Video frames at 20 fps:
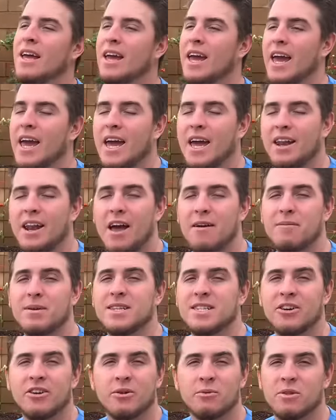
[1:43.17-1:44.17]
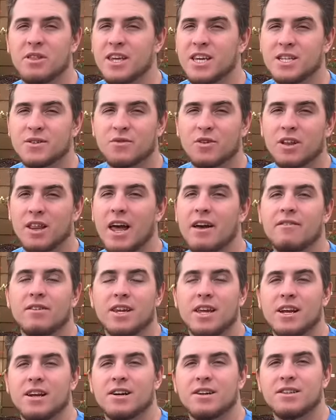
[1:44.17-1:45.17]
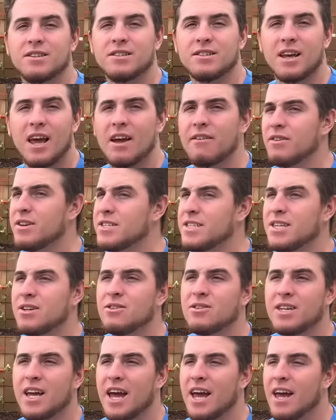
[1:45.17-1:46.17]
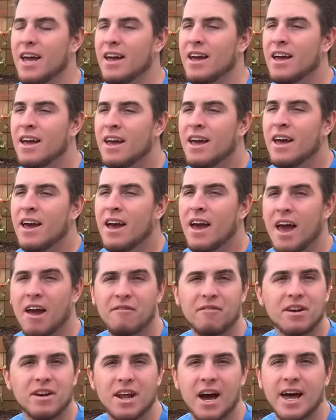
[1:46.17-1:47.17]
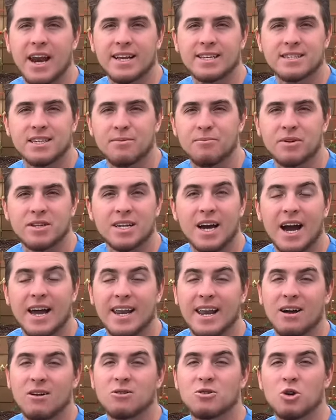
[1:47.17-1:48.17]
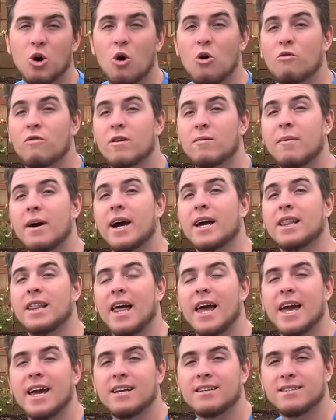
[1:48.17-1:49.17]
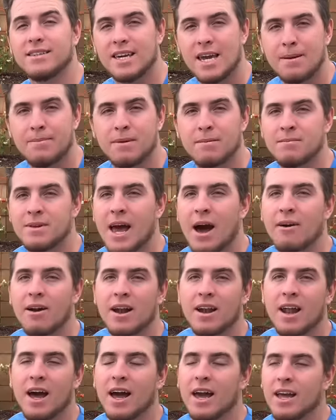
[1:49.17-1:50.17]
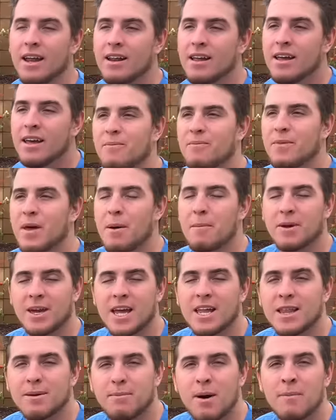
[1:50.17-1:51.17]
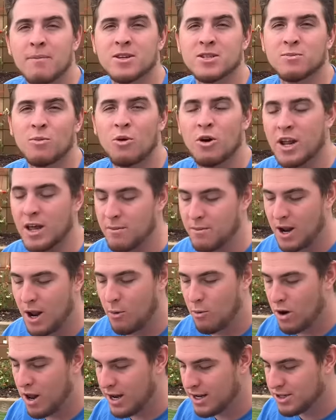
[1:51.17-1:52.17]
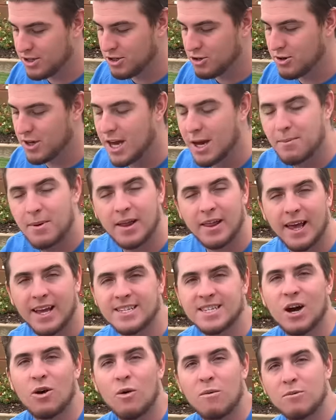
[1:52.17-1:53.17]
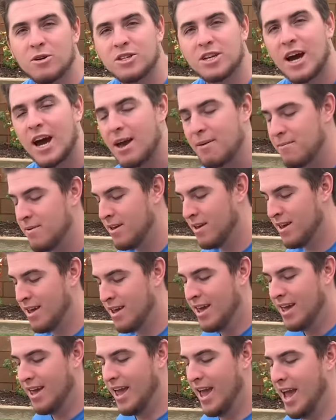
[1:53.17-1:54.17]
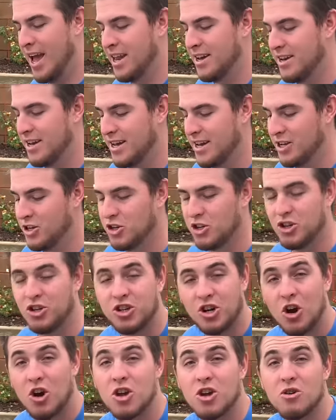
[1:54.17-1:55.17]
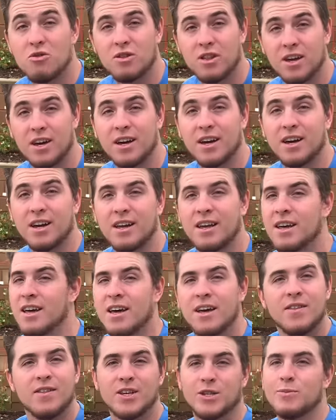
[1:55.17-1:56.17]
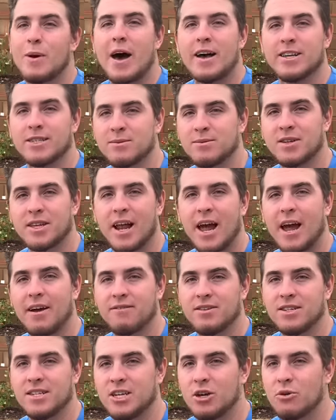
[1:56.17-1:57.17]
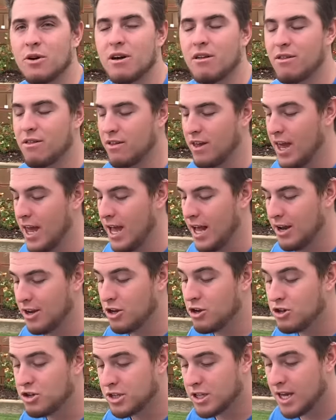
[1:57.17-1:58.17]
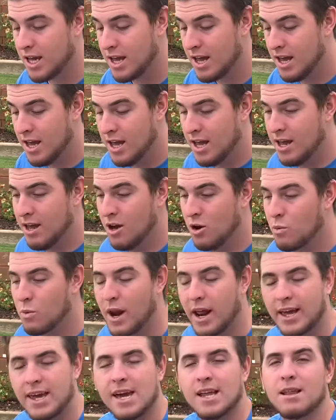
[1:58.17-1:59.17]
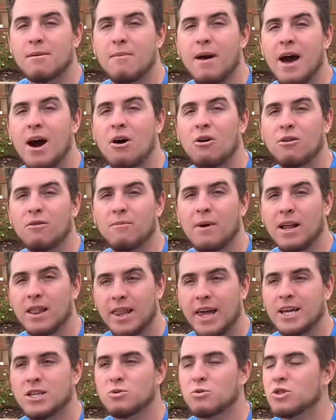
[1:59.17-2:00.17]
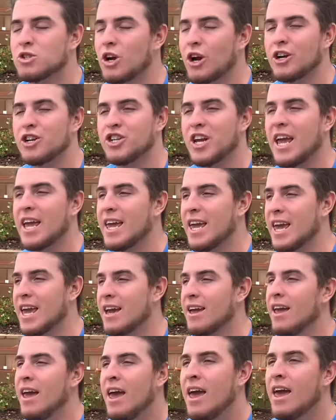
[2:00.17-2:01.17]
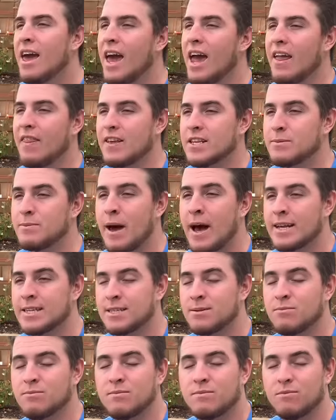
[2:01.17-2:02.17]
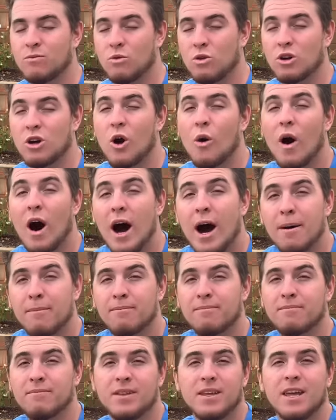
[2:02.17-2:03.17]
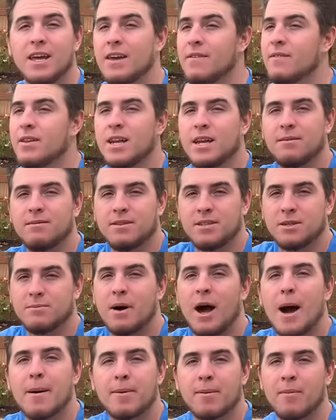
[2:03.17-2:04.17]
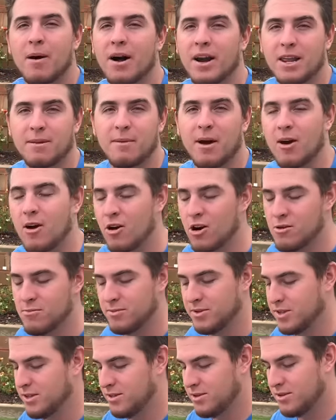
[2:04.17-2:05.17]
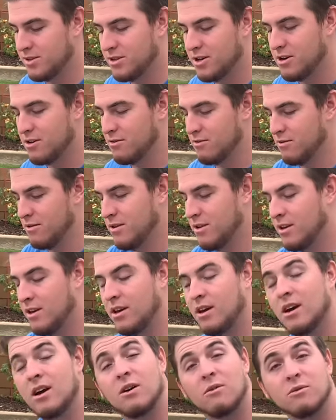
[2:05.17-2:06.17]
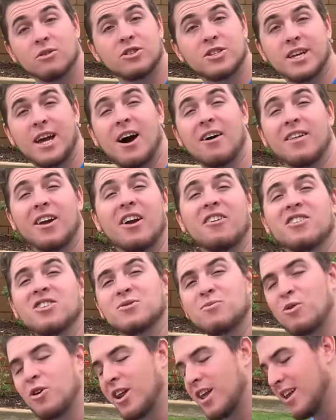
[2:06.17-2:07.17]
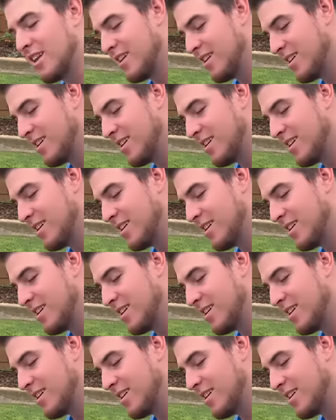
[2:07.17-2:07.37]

and I've been dealing with these for 11 years every single day. Every night I sleep with tie downs over my legs to keep them down at night. I'm getting the pump this morning, but I wanted to kick my legs out one more time and just show you the spasms that I have to deal with. And usually when I kick them out, my legs will start shaking and the spasm will go up even into my upper body and my arms. So we'll see how they are this morning.